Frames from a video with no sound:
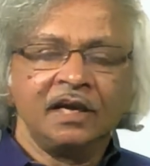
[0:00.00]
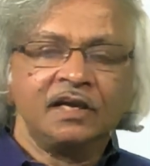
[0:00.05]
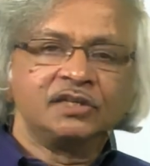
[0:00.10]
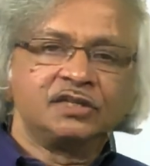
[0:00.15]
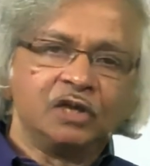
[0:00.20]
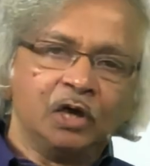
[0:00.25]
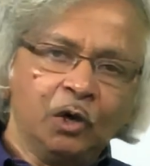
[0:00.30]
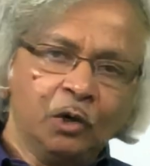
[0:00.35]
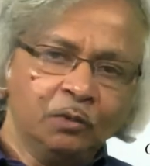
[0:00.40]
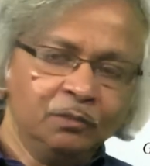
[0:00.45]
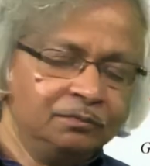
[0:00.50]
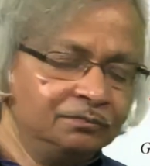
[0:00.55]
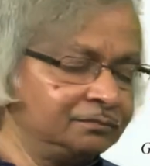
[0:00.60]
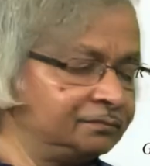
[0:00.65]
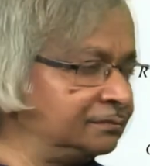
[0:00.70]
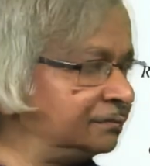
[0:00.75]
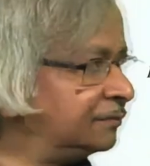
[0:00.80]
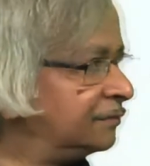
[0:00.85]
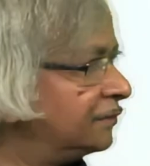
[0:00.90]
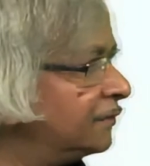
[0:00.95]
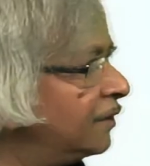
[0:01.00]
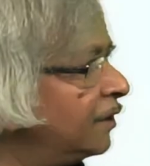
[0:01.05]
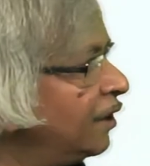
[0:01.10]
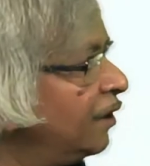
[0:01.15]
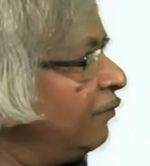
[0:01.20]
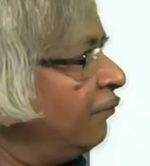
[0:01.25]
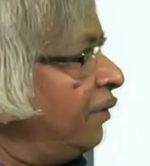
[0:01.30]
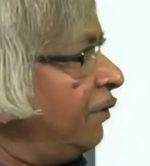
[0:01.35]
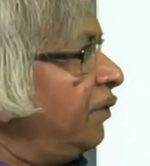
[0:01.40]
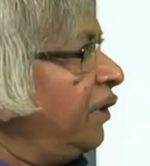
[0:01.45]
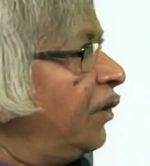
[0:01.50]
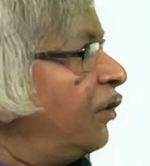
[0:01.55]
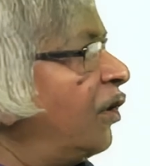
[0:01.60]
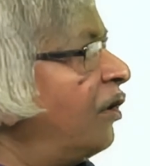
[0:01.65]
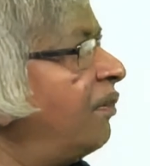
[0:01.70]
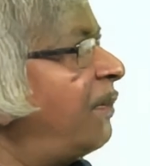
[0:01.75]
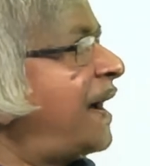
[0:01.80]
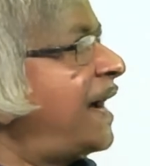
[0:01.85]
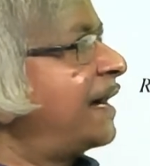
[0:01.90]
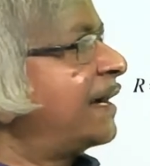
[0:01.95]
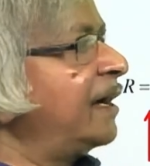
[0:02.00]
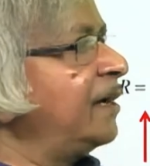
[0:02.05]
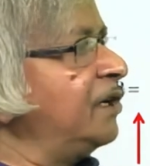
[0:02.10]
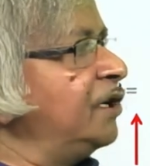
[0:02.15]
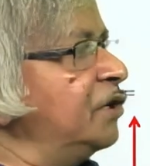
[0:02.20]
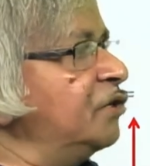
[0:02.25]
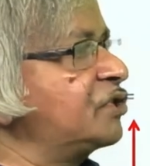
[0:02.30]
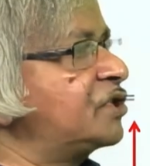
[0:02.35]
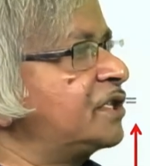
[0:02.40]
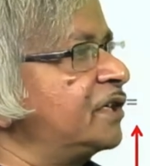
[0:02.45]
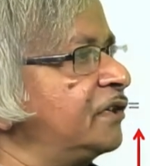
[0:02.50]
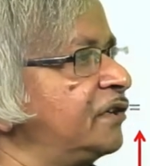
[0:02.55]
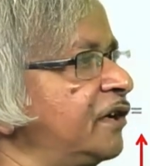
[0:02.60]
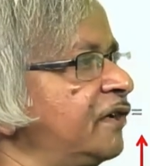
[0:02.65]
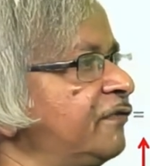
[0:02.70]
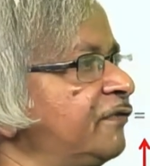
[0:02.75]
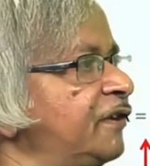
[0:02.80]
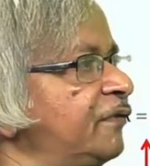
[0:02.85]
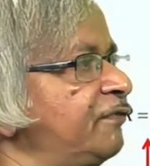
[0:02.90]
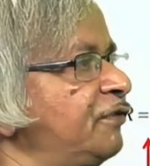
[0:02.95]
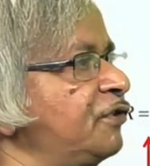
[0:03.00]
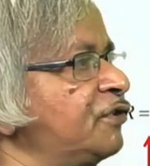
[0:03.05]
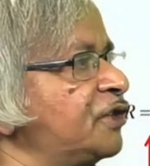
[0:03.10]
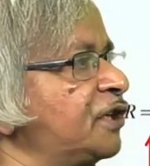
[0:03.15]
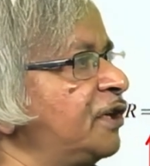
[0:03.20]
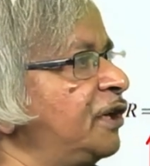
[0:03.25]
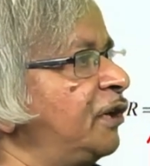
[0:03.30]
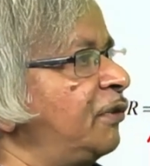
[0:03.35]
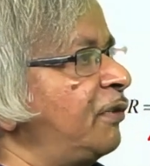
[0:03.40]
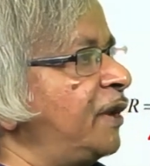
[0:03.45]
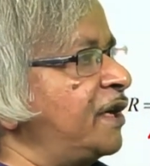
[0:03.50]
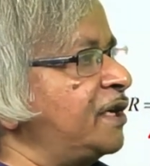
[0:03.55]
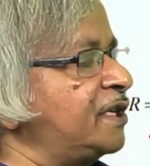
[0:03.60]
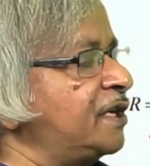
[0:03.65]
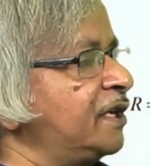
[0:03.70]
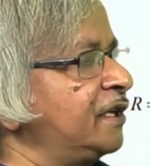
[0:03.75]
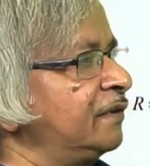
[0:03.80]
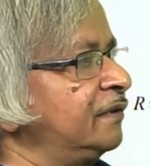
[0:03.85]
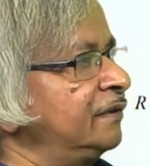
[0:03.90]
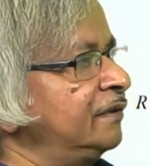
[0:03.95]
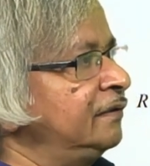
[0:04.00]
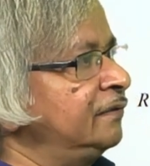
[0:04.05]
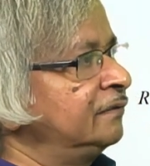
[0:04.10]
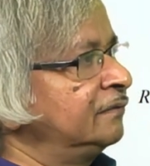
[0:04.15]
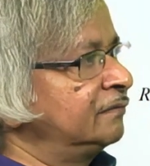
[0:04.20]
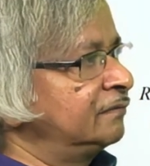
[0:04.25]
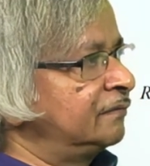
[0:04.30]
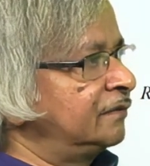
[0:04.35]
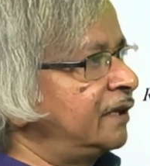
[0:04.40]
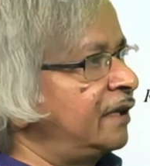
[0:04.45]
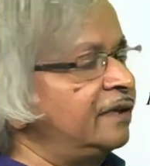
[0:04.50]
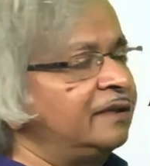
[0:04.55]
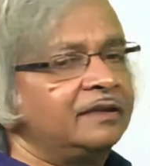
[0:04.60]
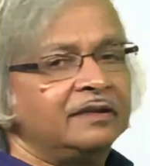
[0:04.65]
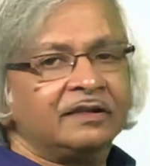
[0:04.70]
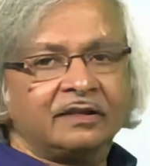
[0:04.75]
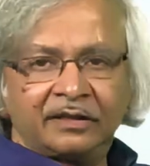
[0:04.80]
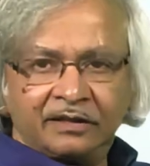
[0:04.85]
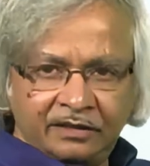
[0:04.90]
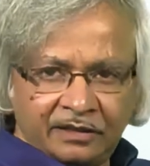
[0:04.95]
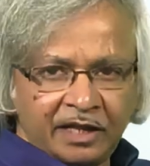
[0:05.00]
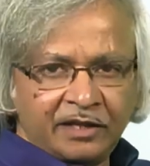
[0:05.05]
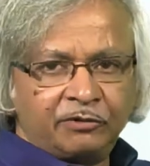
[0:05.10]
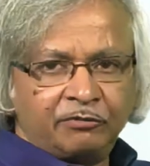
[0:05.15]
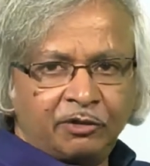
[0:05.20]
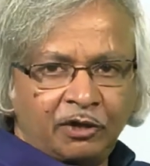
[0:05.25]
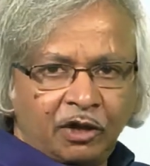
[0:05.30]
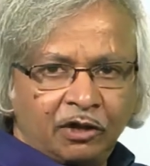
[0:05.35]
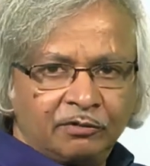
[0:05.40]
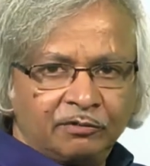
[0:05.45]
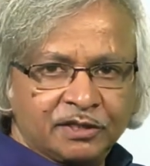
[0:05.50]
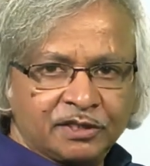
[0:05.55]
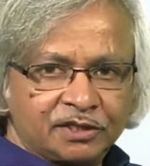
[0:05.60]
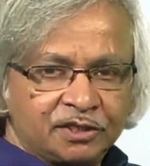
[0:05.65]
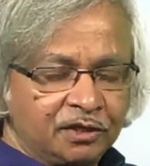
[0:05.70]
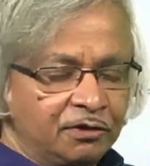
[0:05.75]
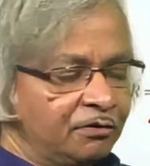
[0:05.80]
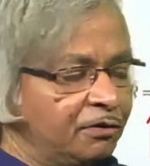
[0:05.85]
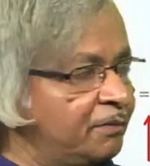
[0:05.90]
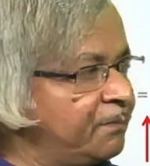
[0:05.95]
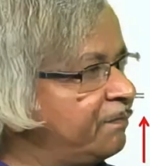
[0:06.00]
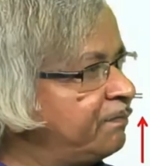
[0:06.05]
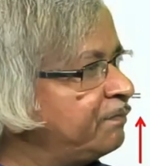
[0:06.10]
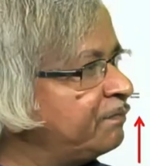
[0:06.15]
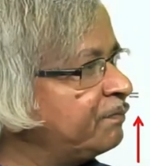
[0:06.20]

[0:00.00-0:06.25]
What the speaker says: So when we go back and use the drift diffusion equation, like we always do